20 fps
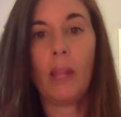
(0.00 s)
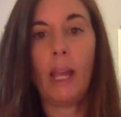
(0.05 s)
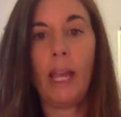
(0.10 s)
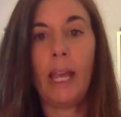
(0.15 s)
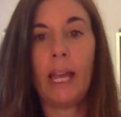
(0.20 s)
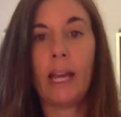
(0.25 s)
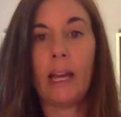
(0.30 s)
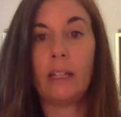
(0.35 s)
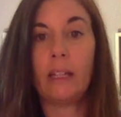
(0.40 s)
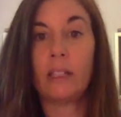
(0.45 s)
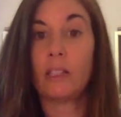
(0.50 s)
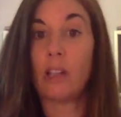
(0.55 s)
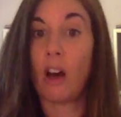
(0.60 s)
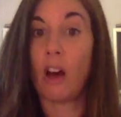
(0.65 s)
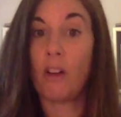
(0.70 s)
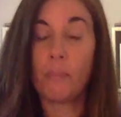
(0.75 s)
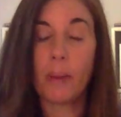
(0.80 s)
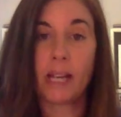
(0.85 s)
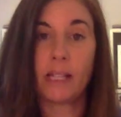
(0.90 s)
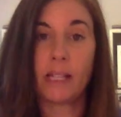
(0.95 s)
And
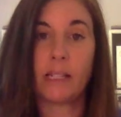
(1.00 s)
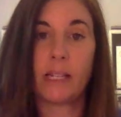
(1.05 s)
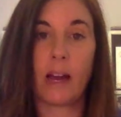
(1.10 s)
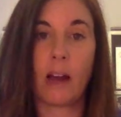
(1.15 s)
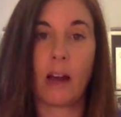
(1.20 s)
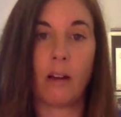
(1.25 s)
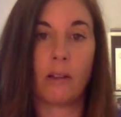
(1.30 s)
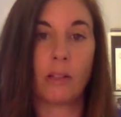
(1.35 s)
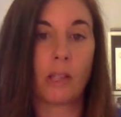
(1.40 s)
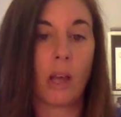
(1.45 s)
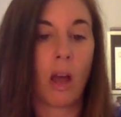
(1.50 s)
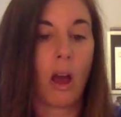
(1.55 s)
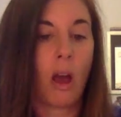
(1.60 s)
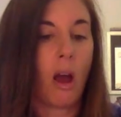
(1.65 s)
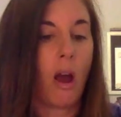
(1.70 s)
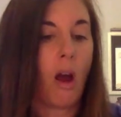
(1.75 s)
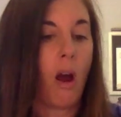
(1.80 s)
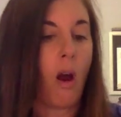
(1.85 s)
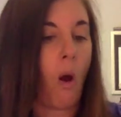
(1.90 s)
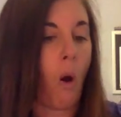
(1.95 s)
soft pastels
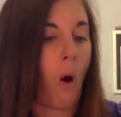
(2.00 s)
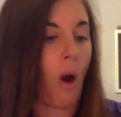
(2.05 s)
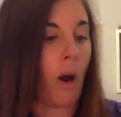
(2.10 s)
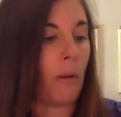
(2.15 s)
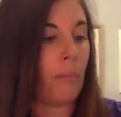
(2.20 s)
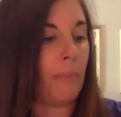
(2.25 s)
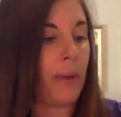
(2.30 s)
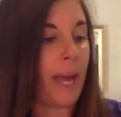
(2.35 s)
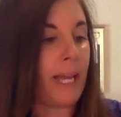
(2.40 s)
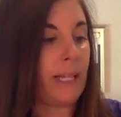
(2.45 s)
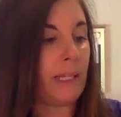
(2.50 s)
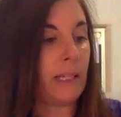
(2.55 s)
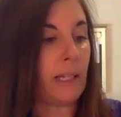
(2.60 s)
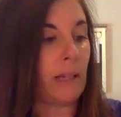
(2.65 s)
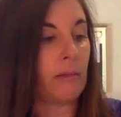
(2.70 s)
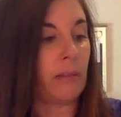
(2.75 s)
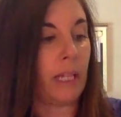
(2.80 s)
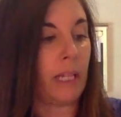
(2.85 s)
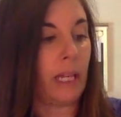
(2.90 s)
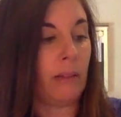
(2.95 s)
are
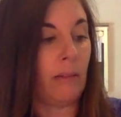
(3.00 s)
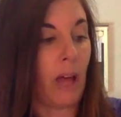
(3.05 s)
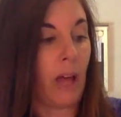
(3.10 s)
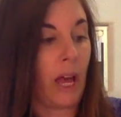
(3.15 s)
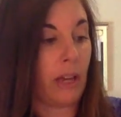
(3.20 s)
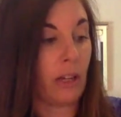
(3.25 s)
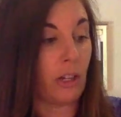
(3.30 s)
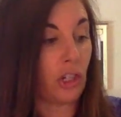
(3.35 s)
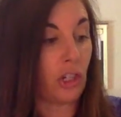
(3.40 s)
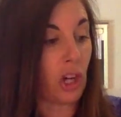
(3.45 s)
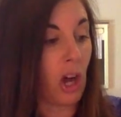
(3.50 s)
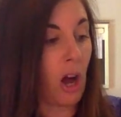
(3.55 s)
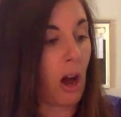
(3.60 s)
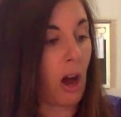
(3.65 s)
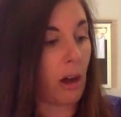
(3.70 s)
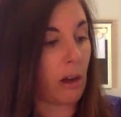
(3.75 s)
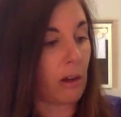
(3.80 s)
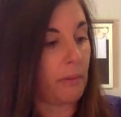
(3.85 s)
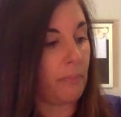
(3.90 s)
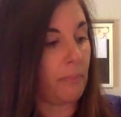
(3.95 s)
basically like a
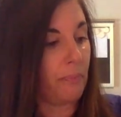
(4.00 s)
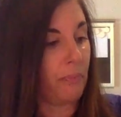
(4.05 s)
chalk.